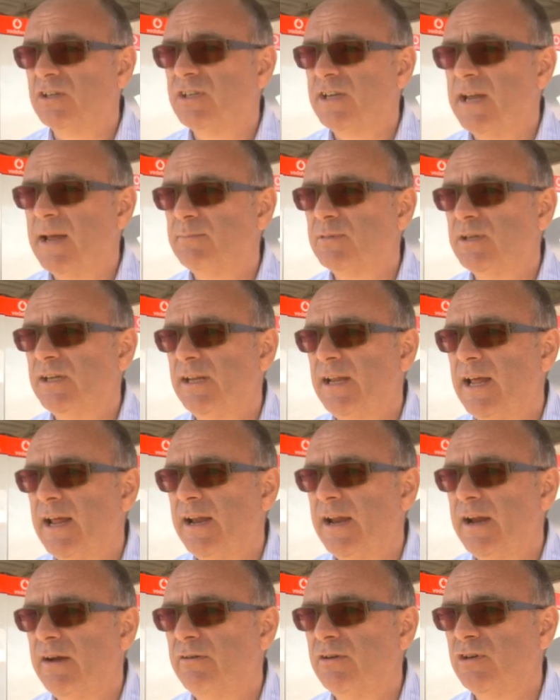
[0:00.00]
steps in
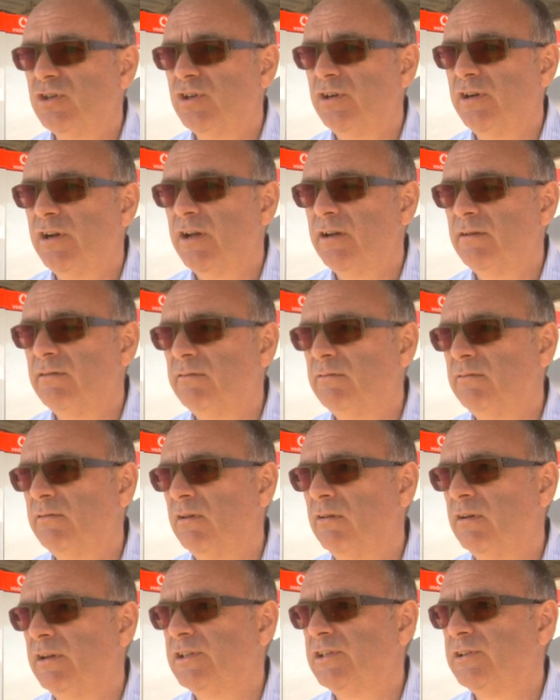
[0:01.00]
that area, as you know,
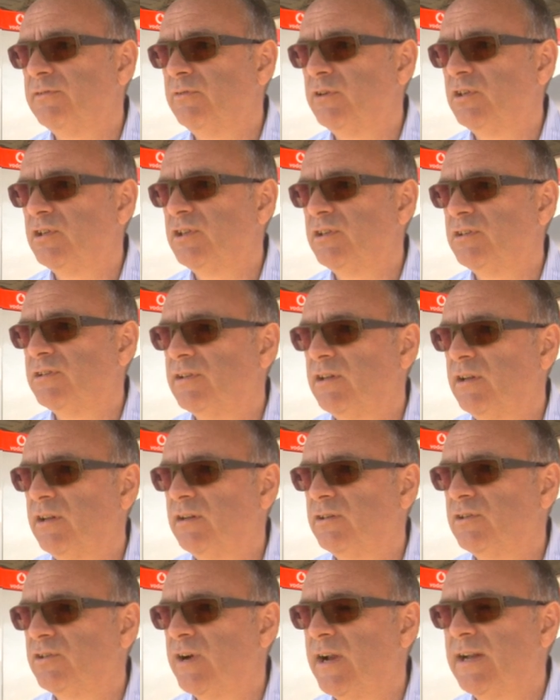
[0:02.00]
not least of which is
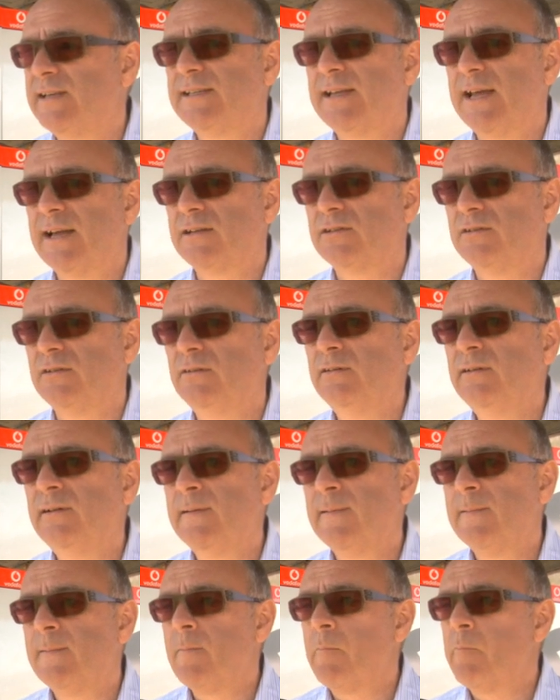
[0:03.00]
the transaxle
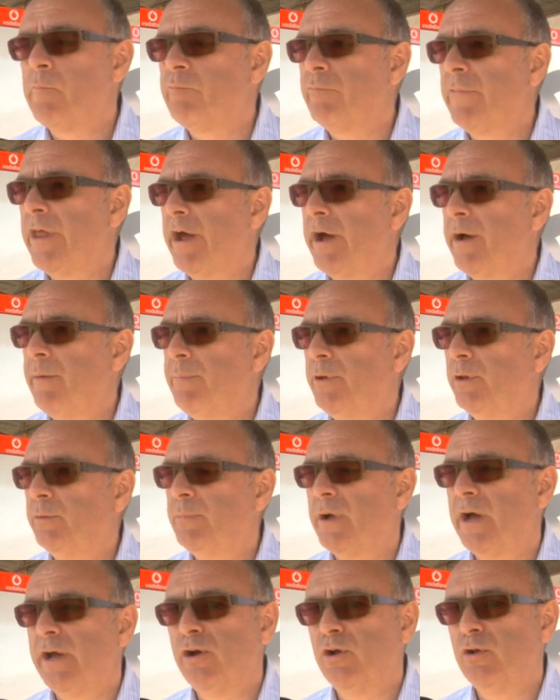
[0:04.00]
built
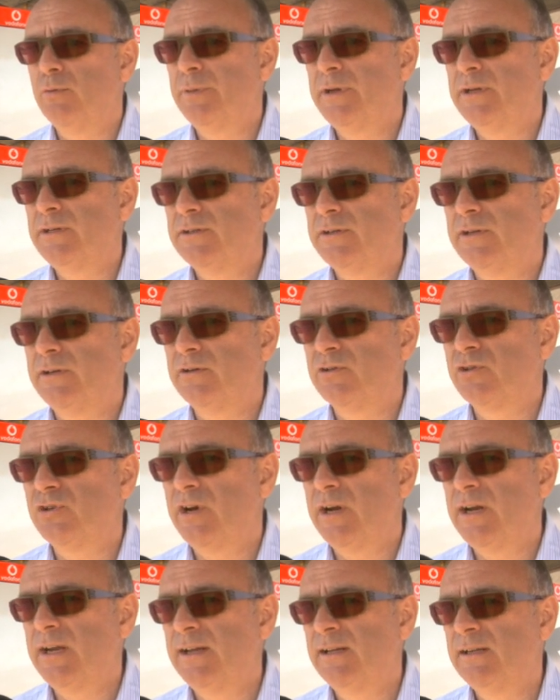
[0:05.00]
by Lowndes in
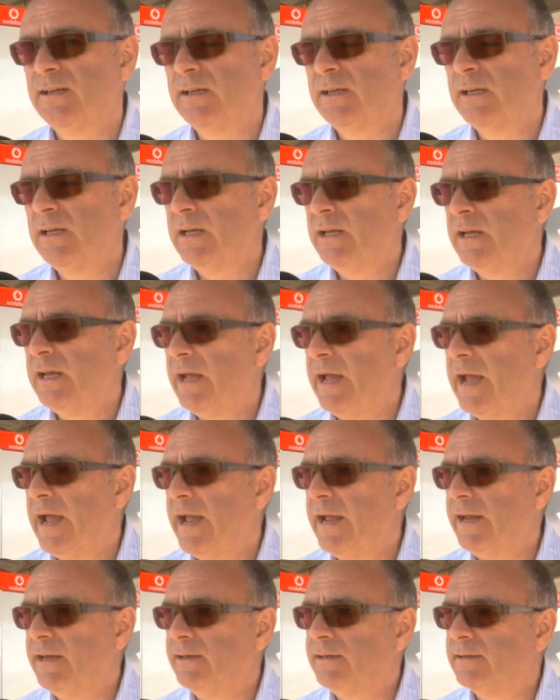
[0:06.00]
Australia,
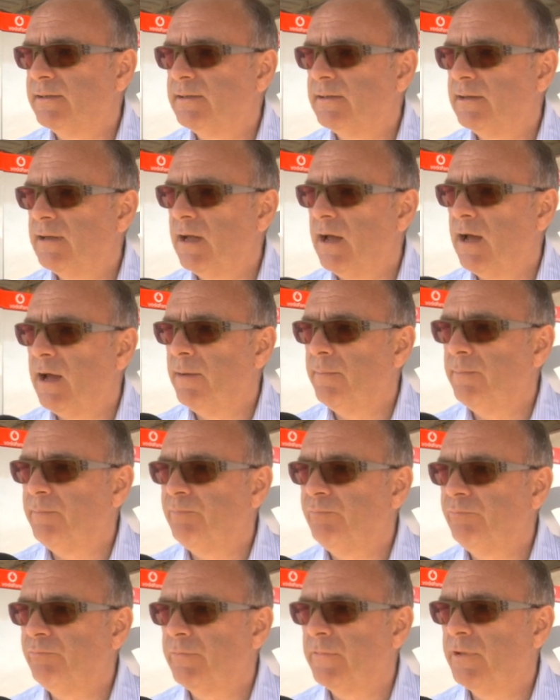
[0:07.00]
and
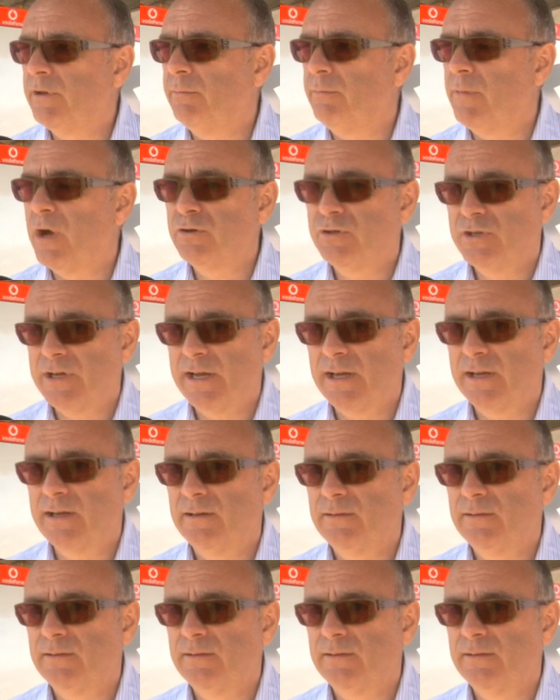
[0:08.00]
Motec